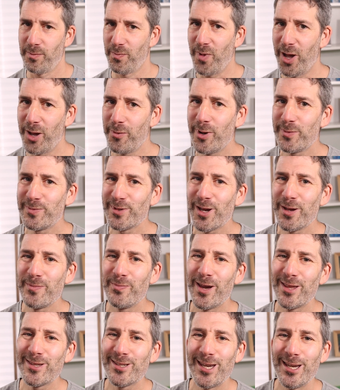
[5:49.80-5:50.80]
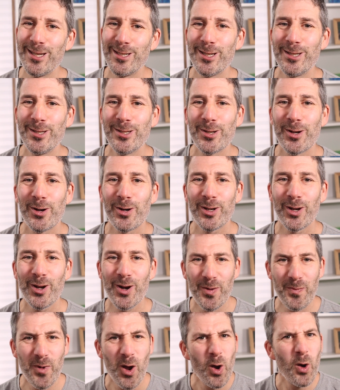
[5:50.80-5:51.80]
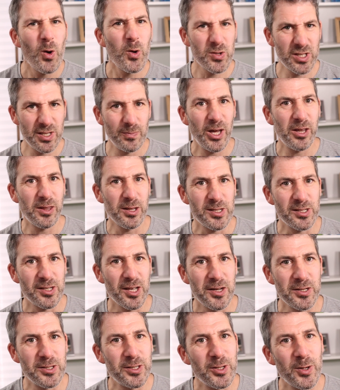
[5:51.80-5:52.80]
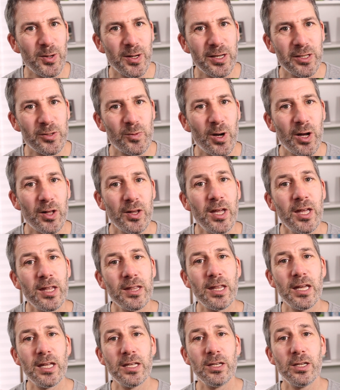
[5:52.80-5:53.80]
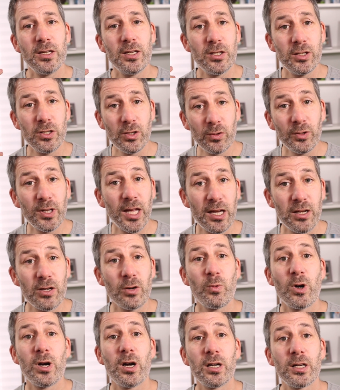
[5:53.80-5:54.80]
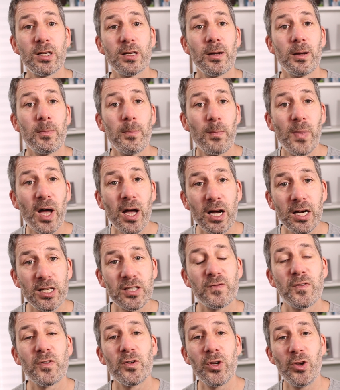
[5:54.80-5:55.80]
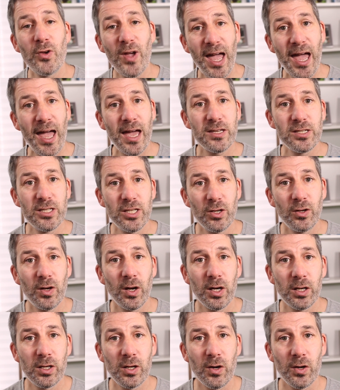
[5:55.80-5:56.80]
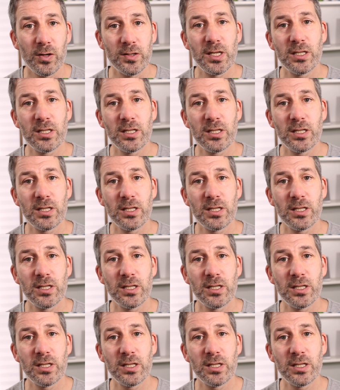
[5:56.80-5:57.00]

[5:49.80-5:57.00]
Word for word: my website, maths kitchen dot com, or some other sites do it as well, then you'll get your work marked for you as you go along.